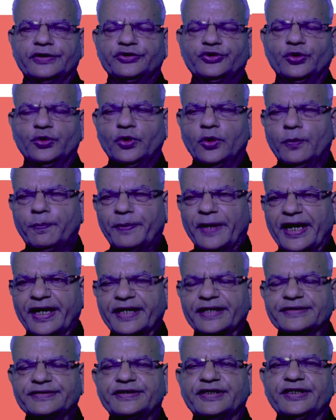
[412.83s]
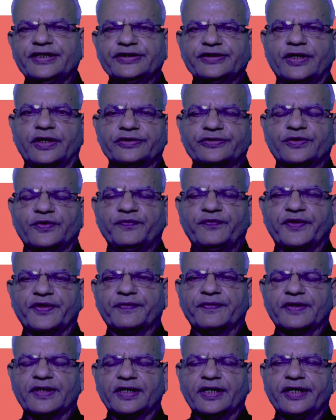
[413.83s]
Pseudo pregnancy is also
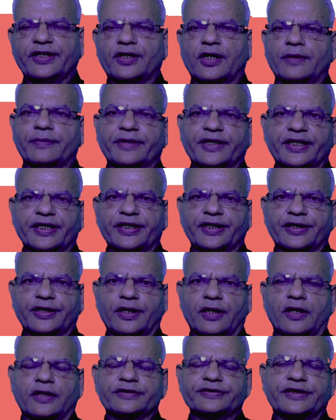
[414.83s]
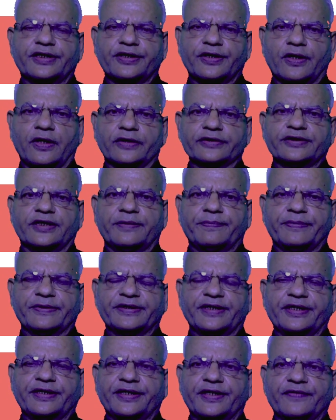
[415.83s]
frequently common in dogs, and dogs are
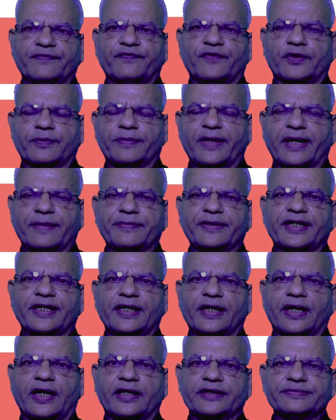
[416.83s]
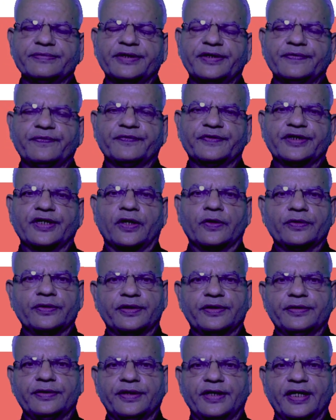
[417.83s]
presented for mammary enlargement
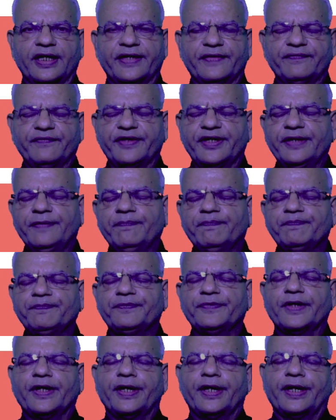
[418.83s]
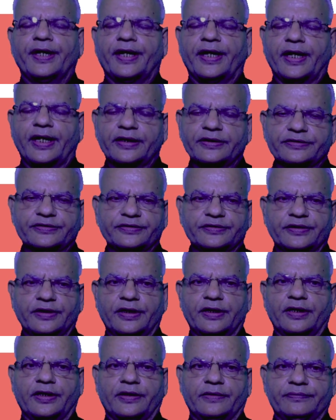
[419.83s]
without delivery, and
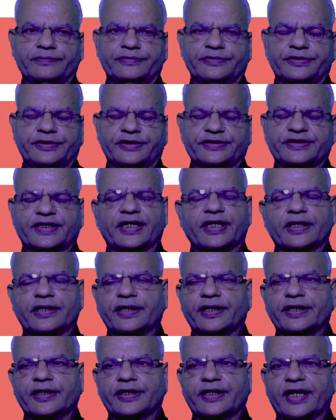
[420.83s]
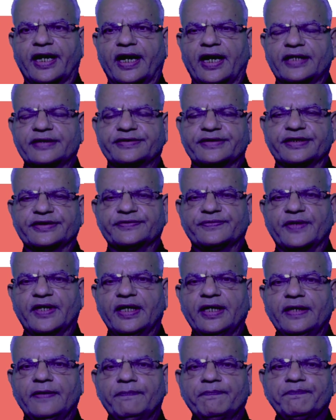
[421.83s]
this can occur in cats as
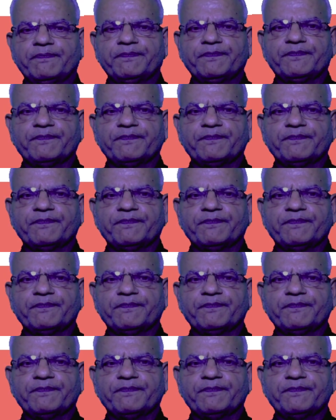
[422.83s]
well.